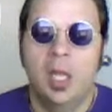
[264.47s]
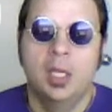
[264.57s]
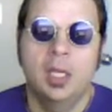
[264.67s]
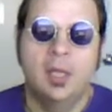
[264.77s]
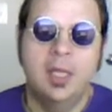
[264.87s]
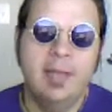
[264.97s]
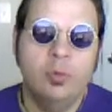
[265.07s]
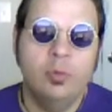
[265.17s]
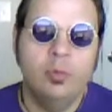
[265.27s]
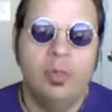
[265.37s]
I think
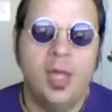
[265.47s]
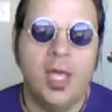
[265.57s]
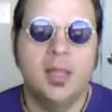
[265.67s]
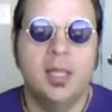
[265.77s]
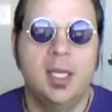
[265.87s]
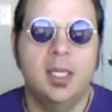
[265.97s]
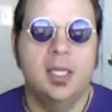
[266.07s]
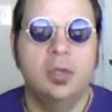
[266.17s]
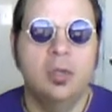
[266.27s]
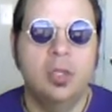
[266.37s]
everyone thought that
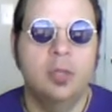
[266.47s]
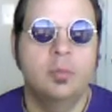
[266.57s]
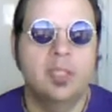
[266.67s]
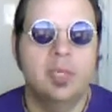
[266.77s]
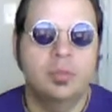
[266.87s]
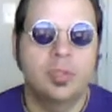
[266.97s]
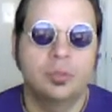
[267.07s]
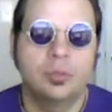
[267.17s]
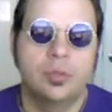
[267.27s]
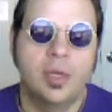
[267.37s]
Oklahoma State would just
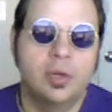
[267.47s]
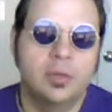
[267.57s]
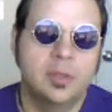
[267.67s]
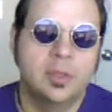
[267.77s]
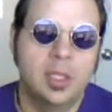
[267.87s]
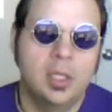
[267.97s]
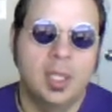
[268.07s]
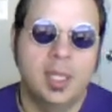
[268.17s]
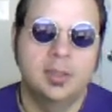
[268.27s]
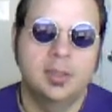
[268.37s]
run right over
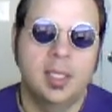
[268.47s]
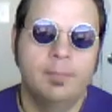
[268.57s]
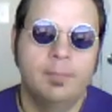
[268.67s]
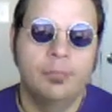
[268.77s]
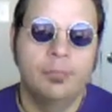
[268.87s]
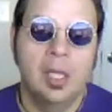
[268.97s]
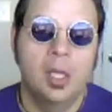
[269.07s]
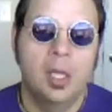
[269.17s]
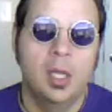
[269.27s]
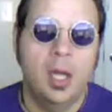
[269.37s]
Kansas State.
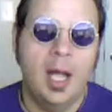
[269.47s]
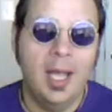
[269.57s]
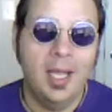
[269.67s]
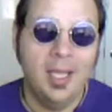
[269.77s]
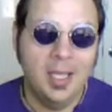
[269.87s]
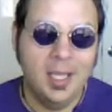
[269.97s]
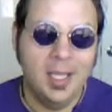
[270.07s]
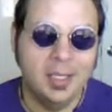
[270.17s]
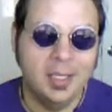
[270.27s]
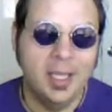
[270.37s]
I
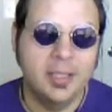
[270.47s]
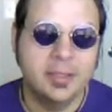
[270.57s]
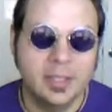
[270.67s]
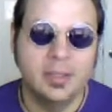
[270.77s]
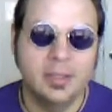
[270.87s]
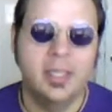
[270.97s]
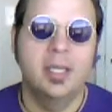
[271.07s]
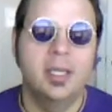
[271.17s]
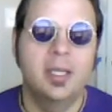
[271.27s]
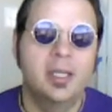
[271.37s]
had guessed
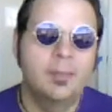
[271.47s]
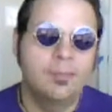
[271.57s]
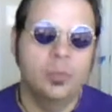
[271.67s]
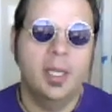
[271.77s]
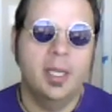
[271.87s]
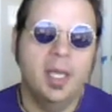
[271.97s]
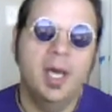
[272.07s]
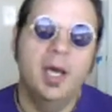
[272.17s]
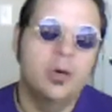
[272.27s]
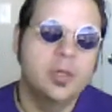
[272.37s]
that
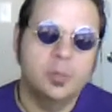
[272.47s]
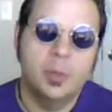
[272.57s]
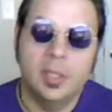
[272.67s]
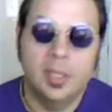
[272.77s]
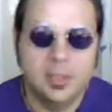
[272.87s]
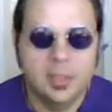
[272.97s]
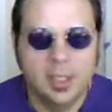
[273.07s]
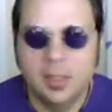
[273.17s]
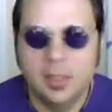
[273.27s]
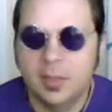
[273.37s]
I always pick
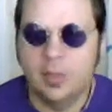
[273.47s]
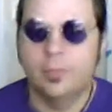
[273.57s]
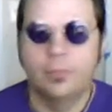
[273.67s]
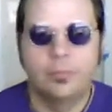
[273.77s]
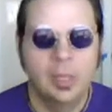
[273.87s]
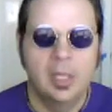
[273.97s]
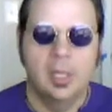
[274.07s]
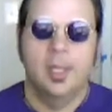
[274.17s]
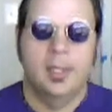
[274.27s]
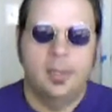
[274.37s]
K-State, so,
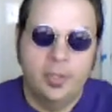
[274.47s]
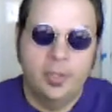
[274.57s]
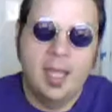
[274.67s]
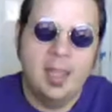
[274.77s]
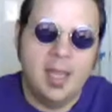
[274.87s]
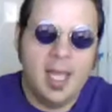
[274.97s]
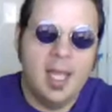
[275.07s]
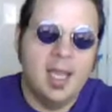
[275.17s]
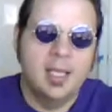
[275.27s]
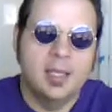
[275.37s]
you got that
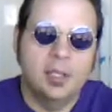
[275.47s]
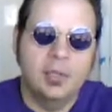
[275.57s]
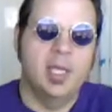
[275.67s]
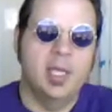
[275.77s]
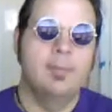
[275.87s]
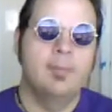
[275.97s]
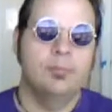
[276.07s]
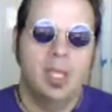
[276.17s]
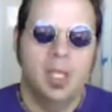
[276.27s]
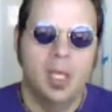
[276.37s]
hanging over your head.
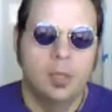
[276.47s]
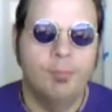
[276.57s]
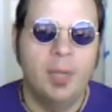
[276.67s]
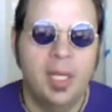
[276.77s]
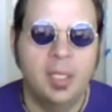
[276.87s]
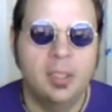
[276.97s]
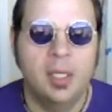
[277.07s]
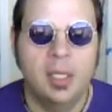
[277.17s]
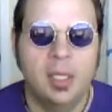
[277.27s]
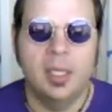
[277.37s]
But
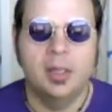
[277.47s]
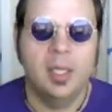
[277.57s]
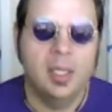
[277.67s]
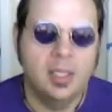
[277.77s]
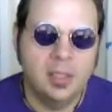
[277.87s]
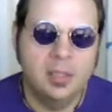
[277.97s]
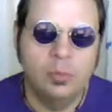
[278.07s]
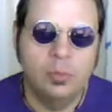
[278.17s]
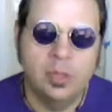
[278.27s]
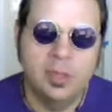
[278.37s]
I had thought that they
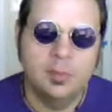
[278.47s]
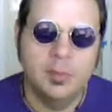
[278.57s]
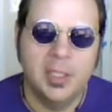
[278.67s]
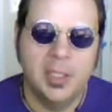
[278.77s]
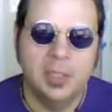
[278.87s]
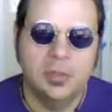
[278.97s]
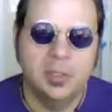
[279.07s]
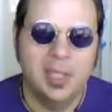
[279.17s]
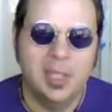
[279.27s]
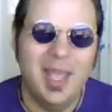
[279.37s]
would at least make it
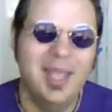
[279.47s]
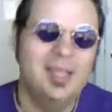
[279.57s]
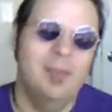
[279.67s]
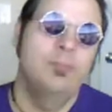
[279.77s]
interesting, and